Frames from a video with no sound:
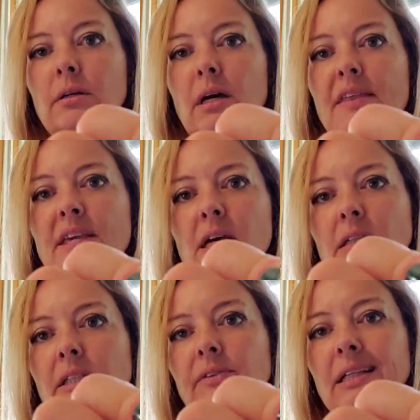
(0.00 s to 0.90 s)
I think Young
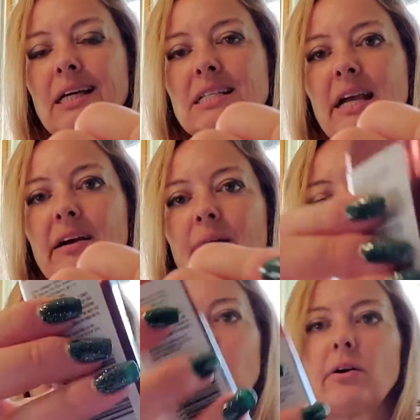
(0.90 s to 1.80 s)
Living does carry it, but
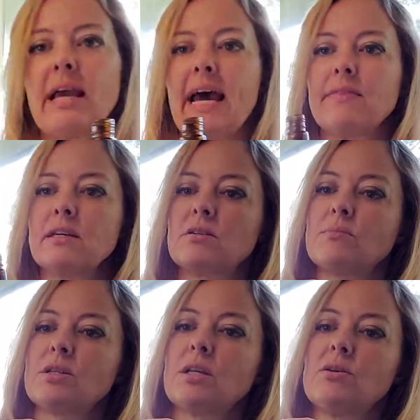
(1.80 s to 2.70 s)
I already had this, so I'm
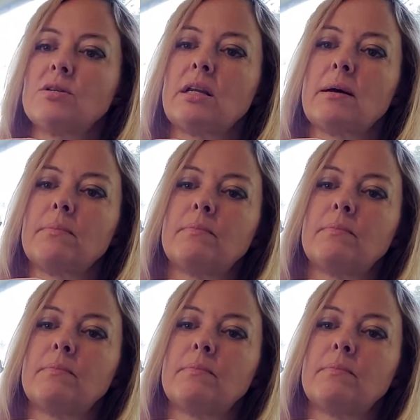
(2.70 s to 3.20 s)
just gonna use it up.